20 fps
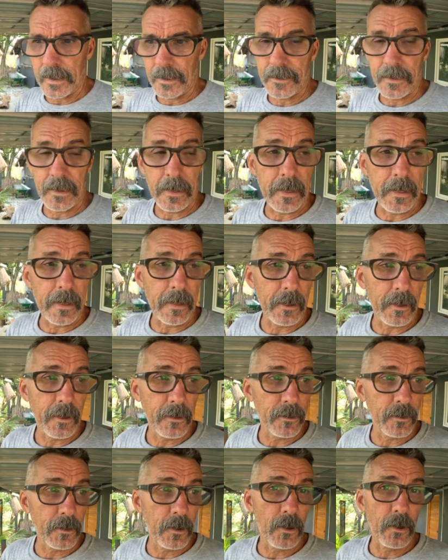get to eat it
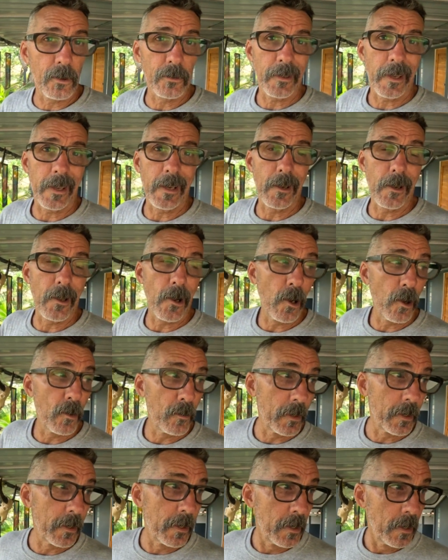because the girls ate it all,
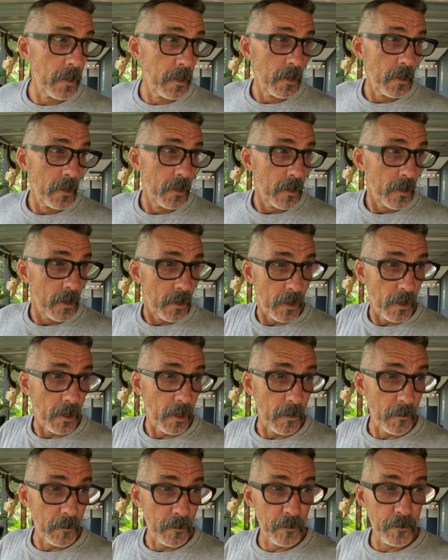but
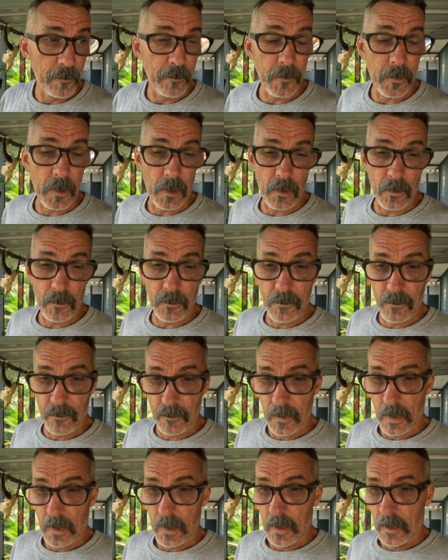you know,
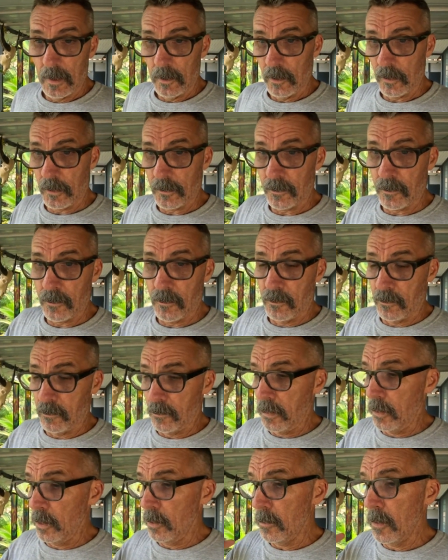just
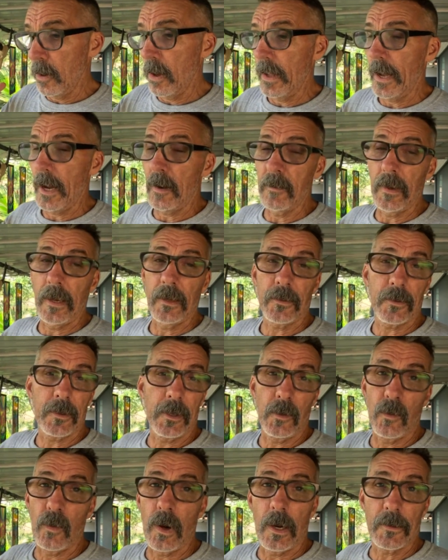pull them all out,
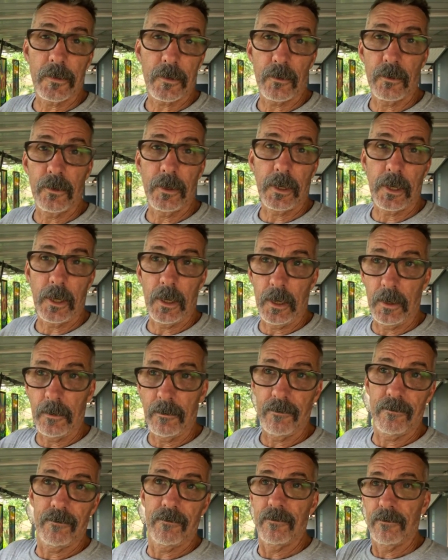basically wash it really
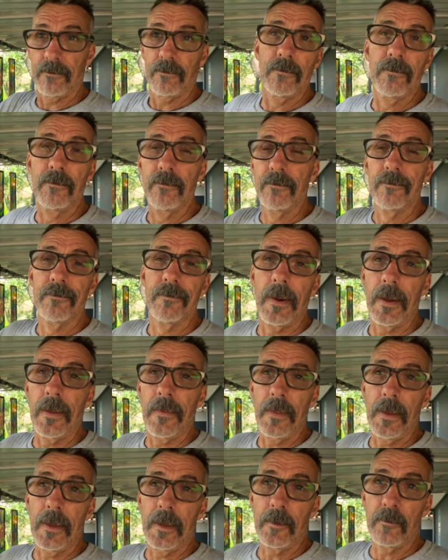good,
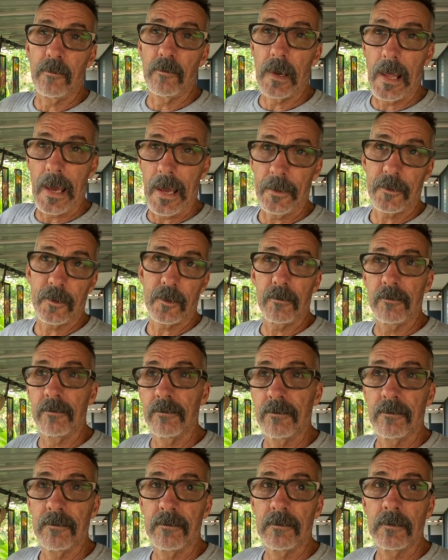and then blanch them,
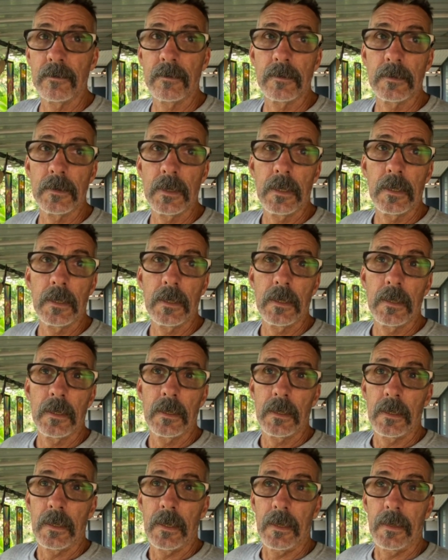
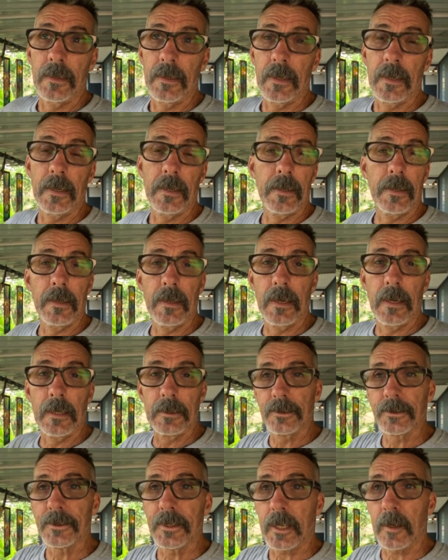and
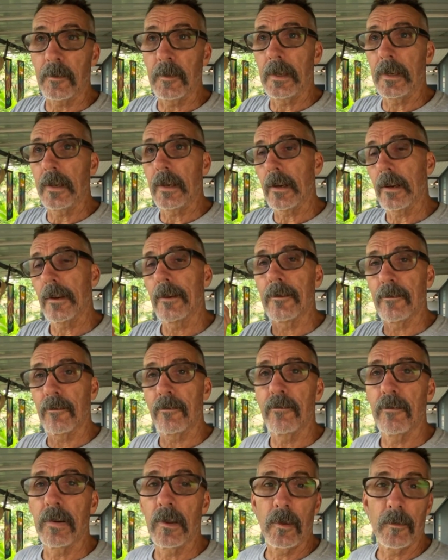then stick them in there and
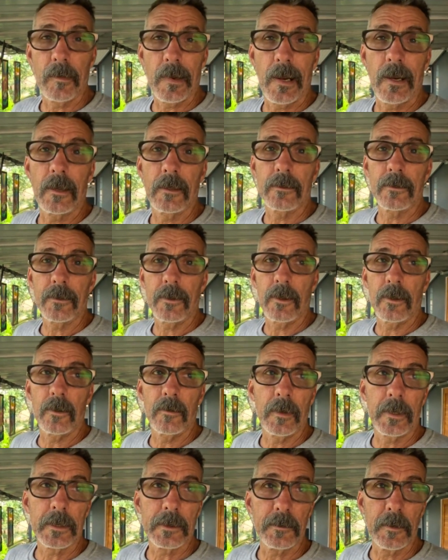pull them out, and you
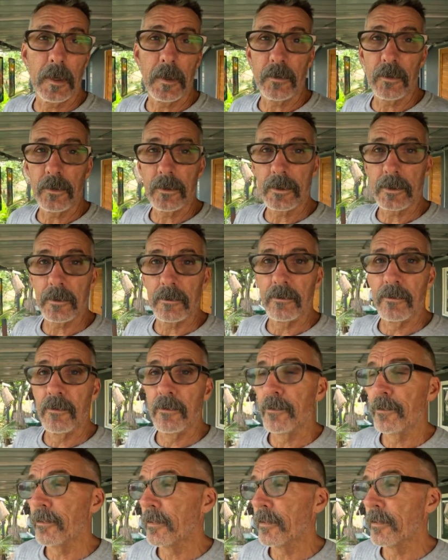know, mix them up with some